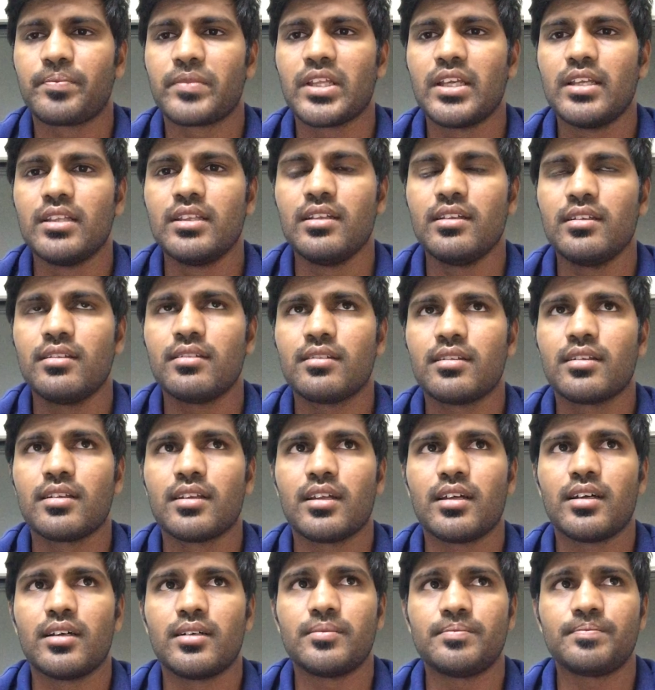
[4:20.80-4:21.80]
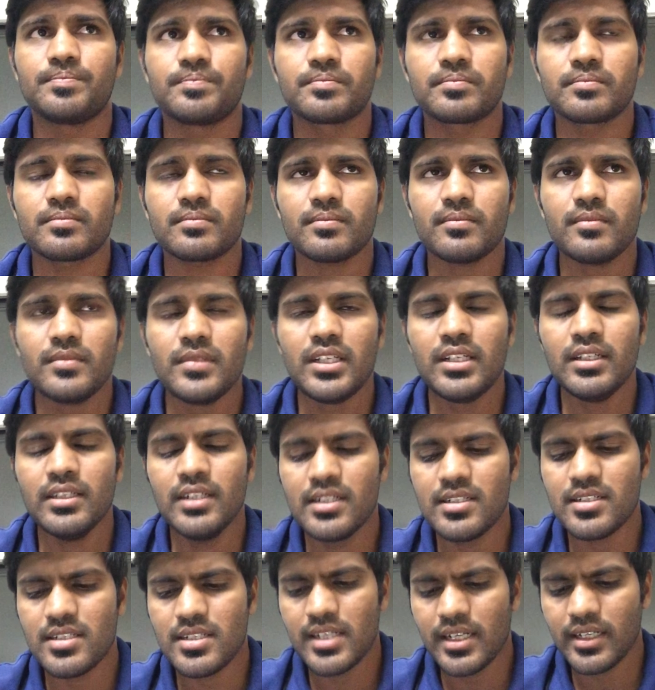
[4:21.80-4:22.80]
In this,
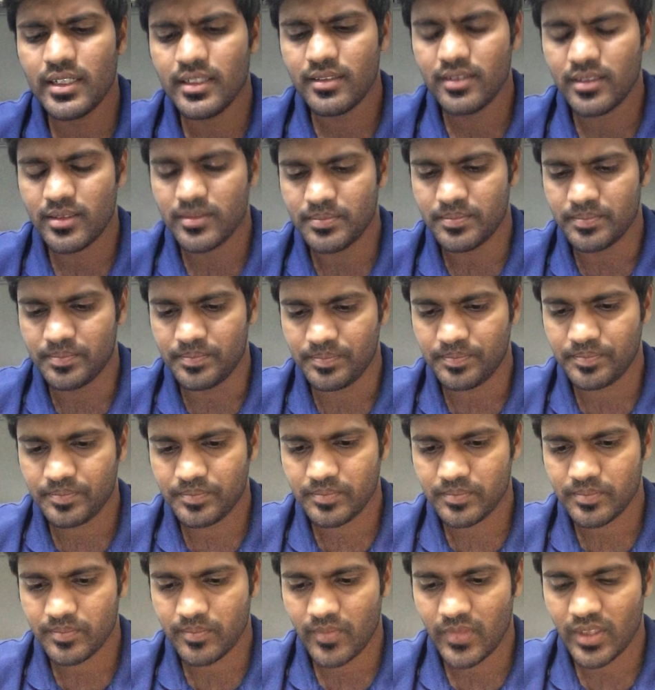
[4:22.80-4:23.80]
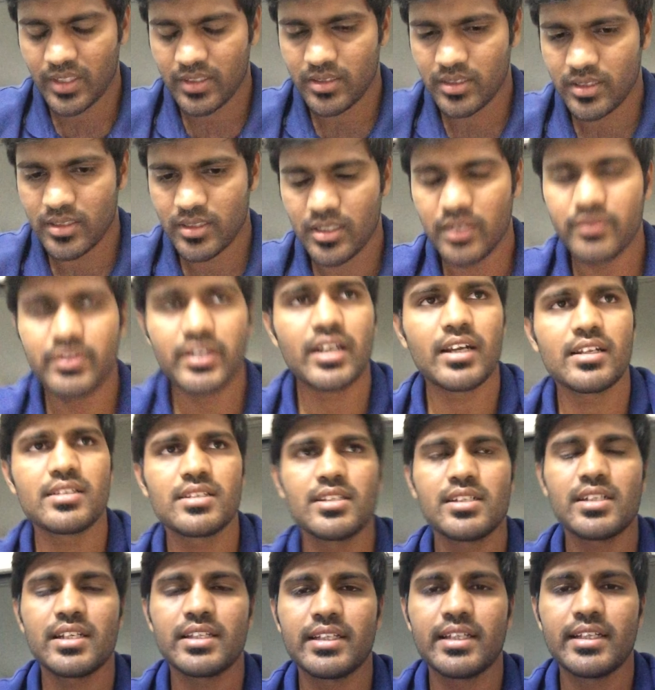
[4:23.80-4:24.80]
let's take some. If you
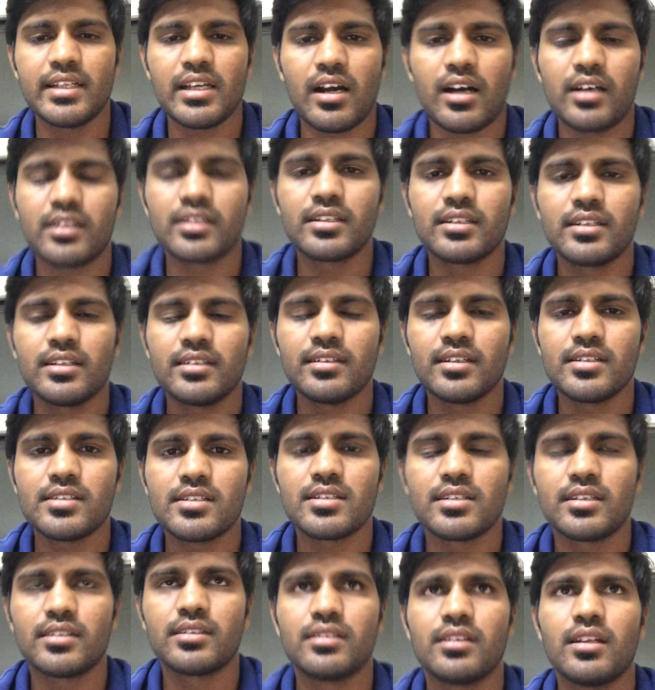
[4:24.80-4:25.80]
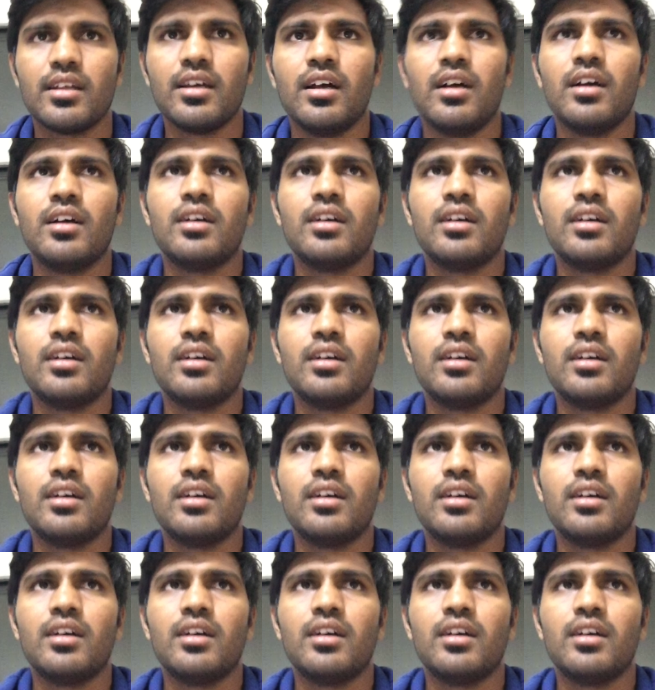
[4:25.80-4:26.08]
consider any organization